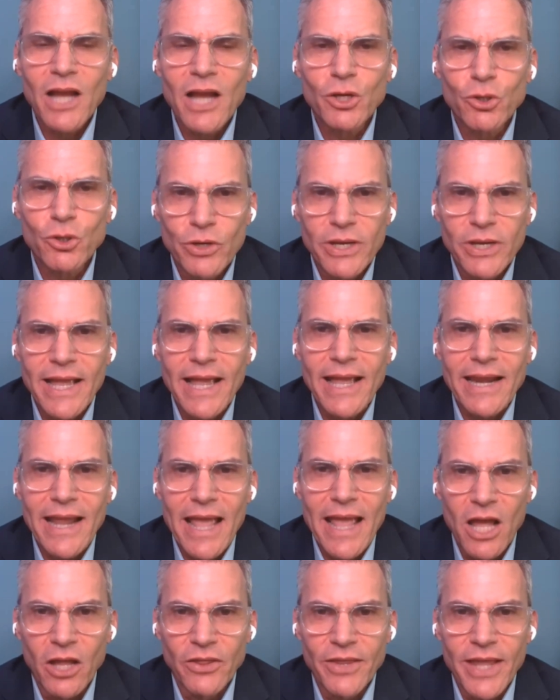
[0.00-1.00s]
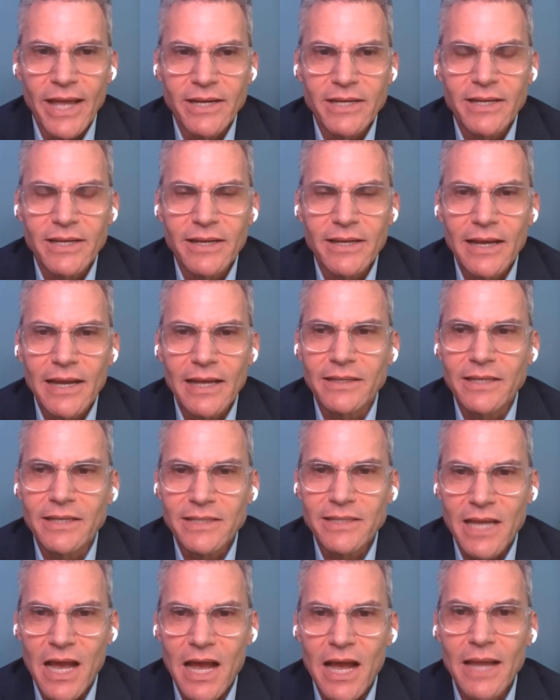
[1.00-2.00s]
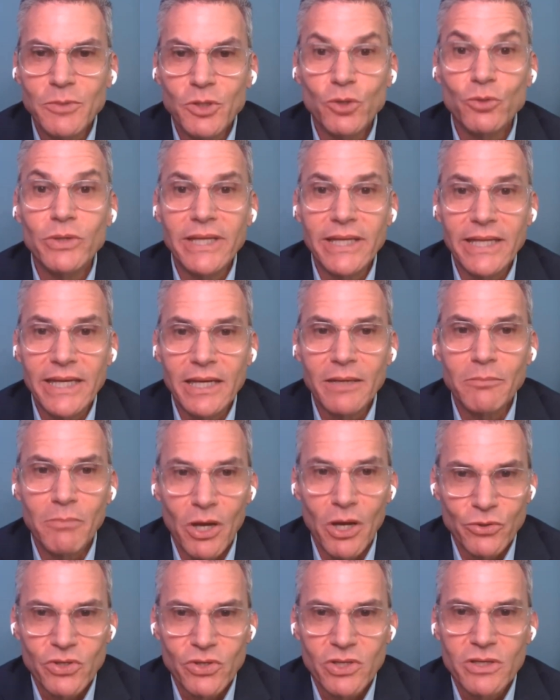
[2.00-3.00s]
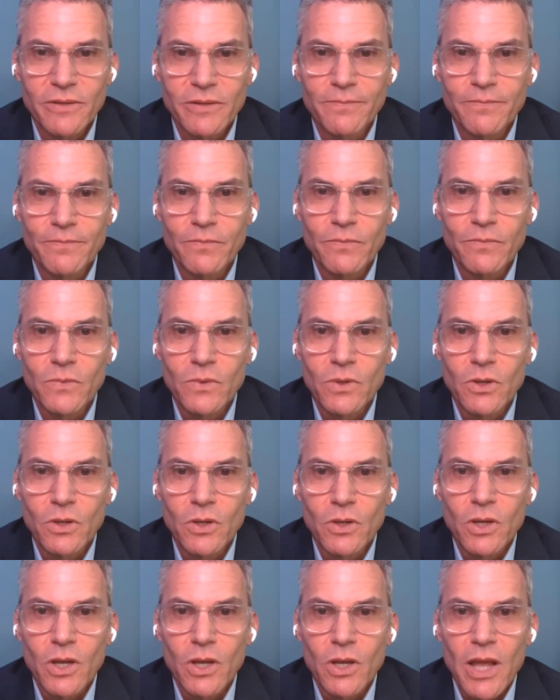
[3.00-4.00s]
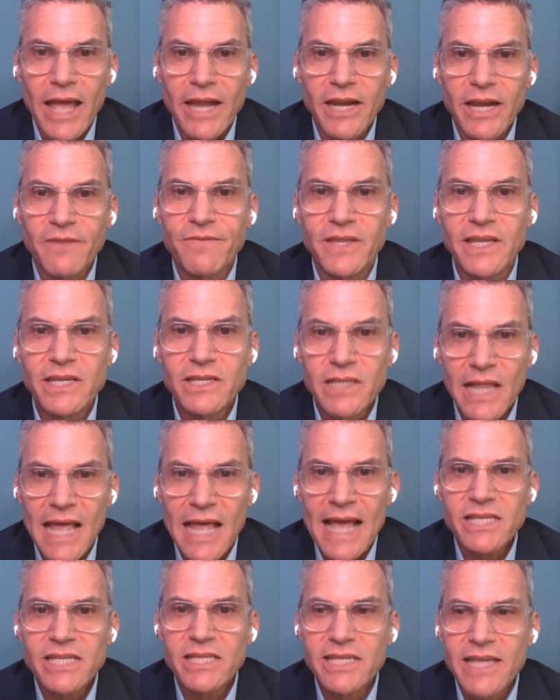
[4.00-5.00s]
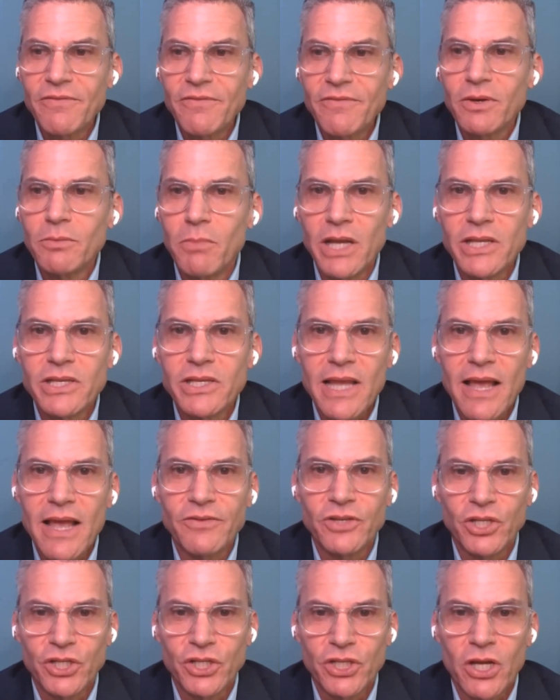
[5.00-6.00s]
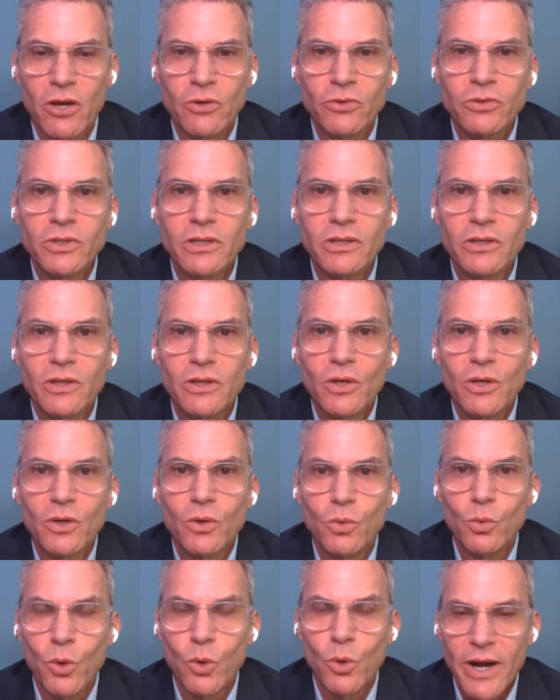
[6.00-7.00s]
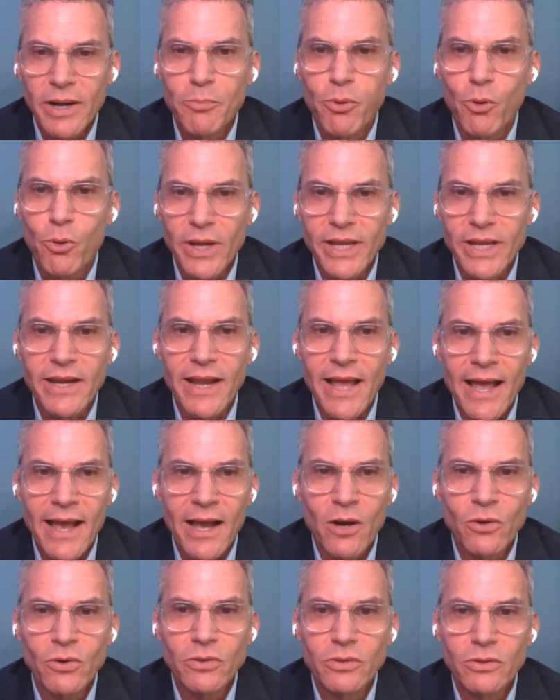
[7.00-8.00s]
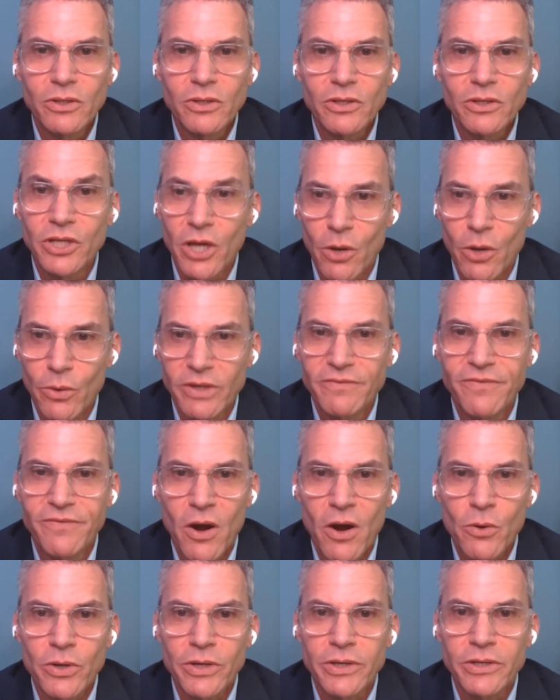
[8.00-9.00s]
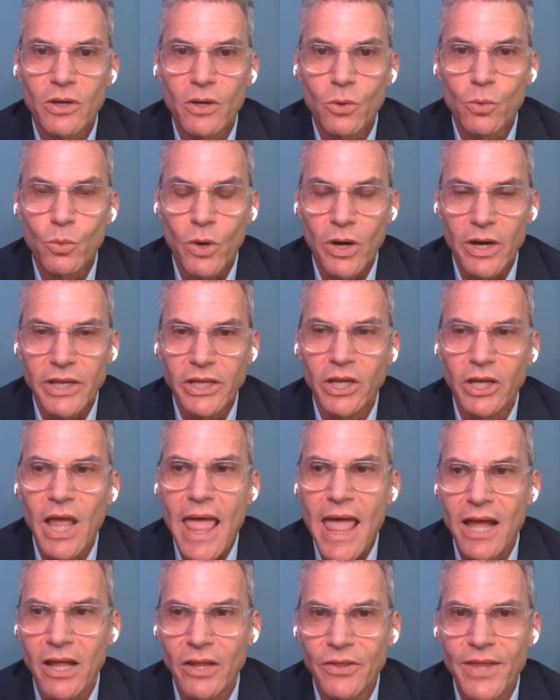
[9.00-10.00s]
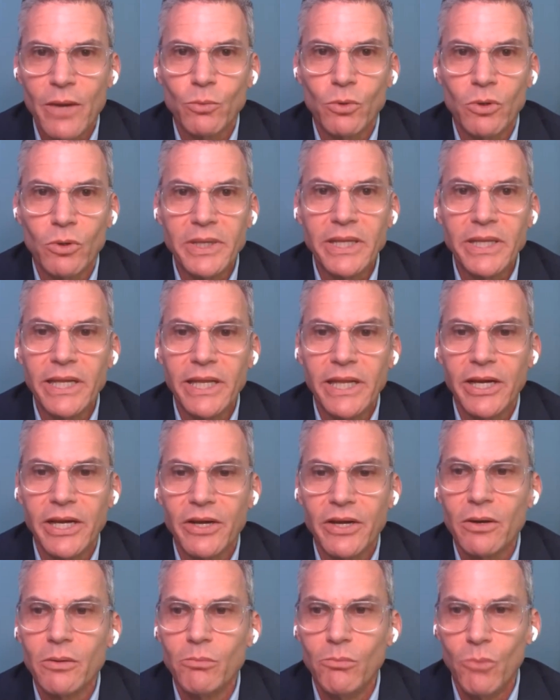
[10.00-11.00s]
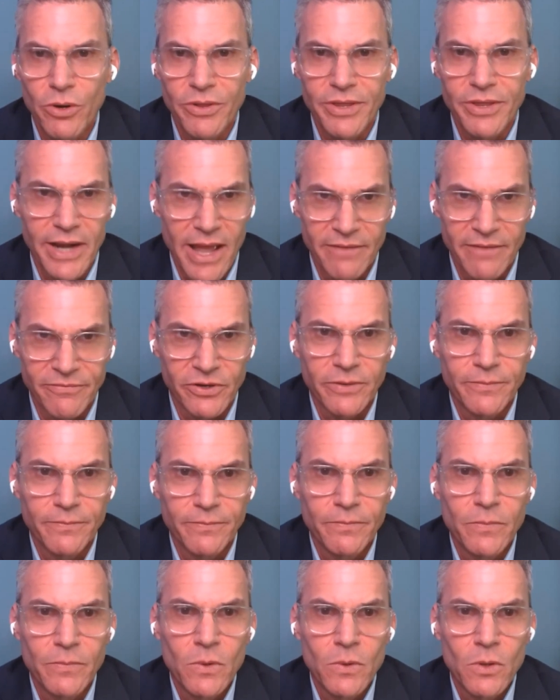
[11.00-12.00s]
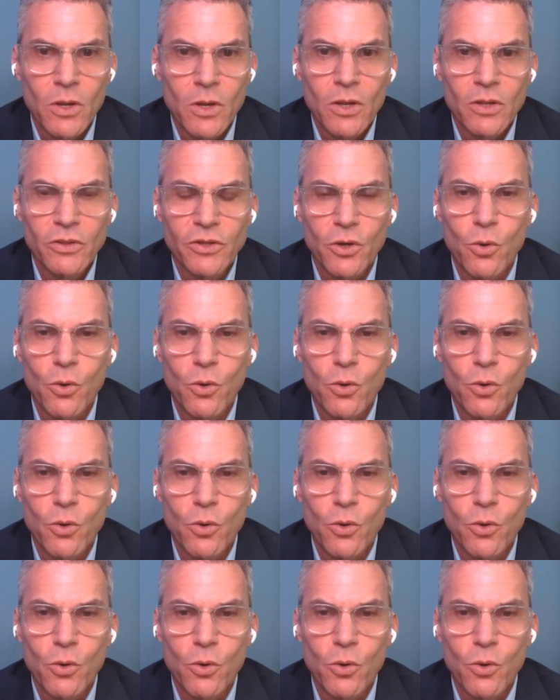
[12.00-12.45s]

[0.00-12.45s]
You cannot create ELNET at the time you need it most. And if these last 7 months haven't shown, we're at a point now going forward where ELNET will be needed more than ever.